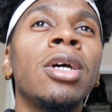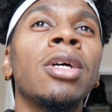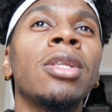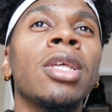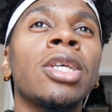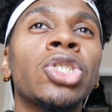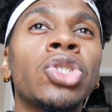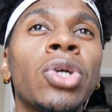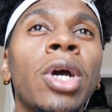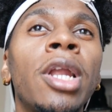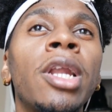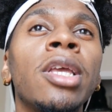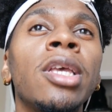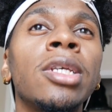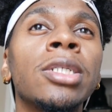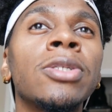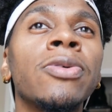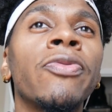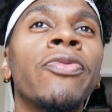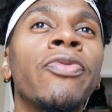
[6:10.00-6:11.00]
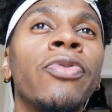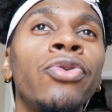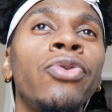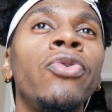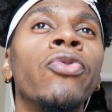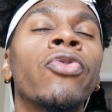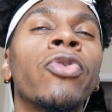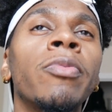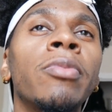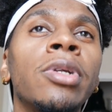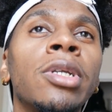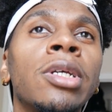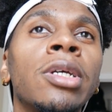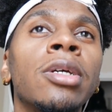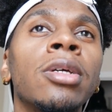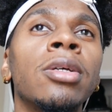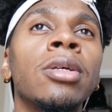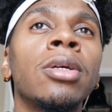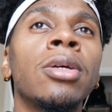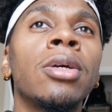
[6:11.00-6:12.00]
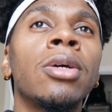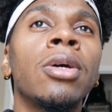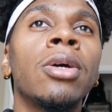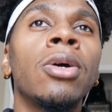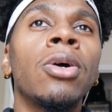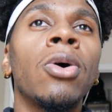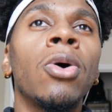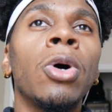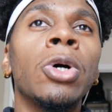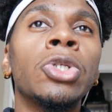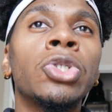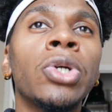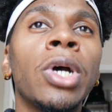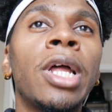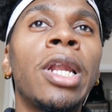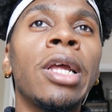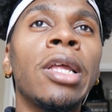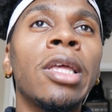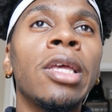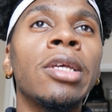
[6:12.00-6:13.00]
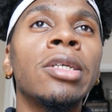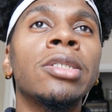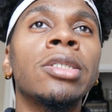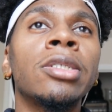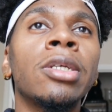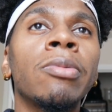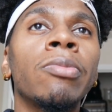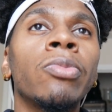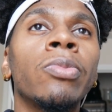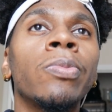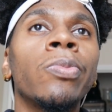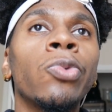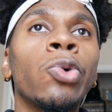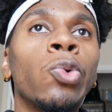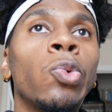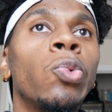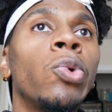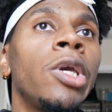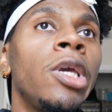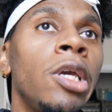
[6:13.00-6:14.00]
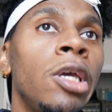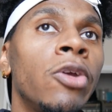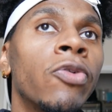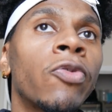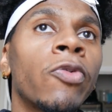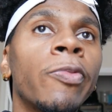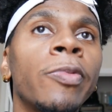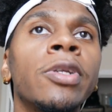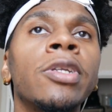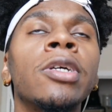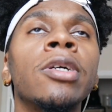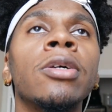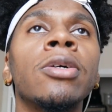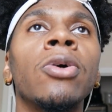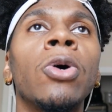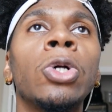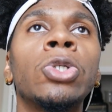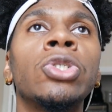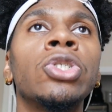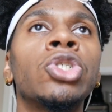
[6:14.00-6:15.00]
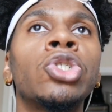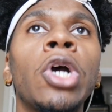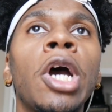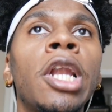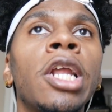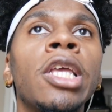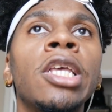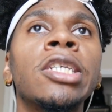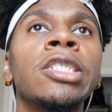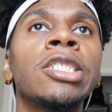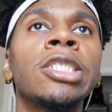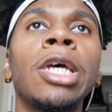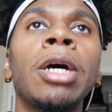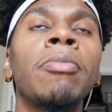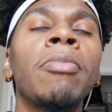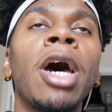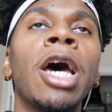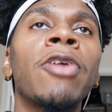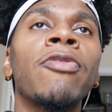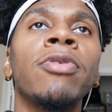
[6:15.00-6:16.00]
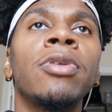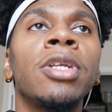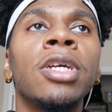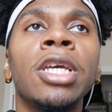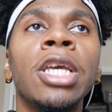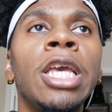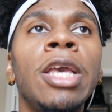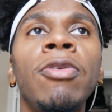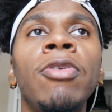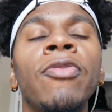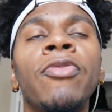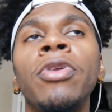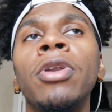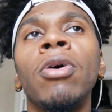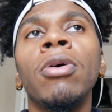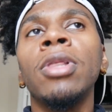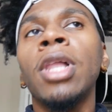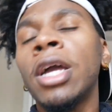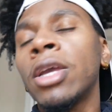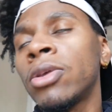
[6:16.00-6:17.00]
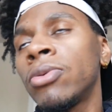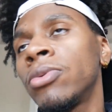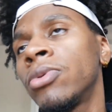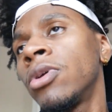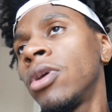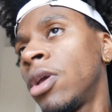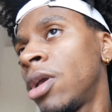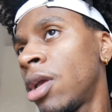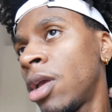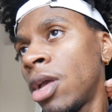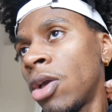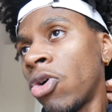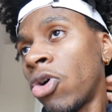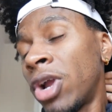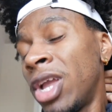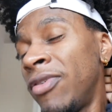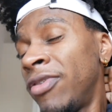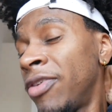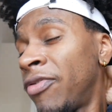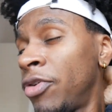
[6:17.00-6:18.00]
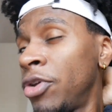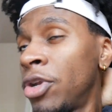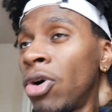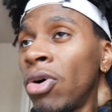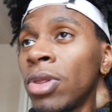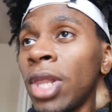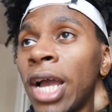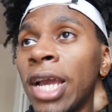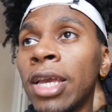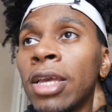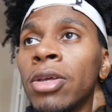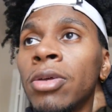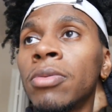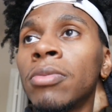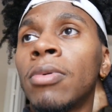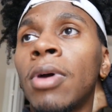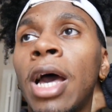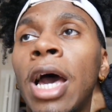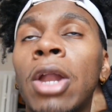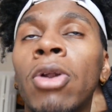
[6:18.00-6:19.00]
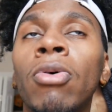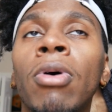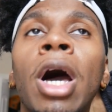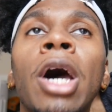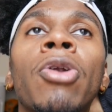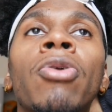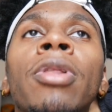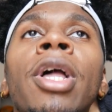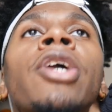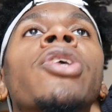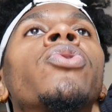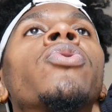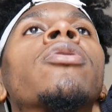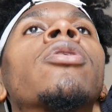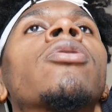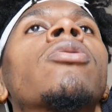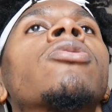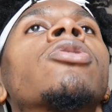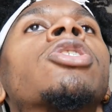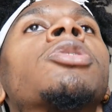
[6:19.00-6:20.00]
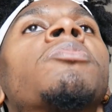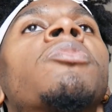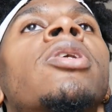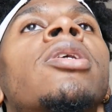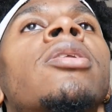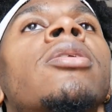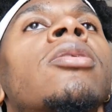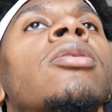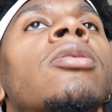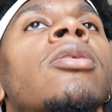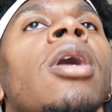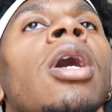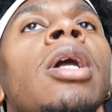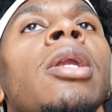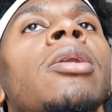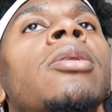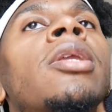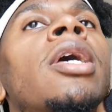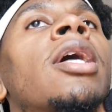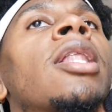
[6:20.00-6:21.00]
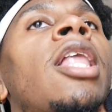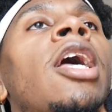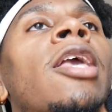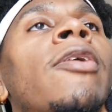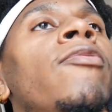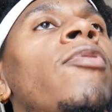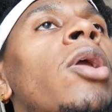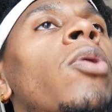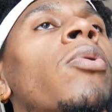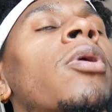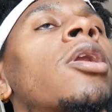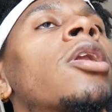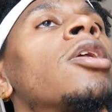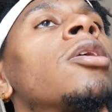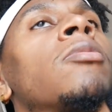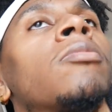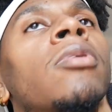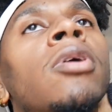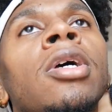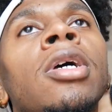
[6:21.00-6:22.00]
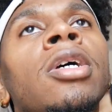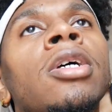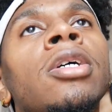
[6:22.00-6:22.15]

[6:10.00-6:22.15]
that's trying to get some food from a nigga or trying to get some weed from a nigga or just trying to get some out of a nigga even if you don't like you or even if you don't like him i don't i don't like you girls but other than that like if you ain't one of them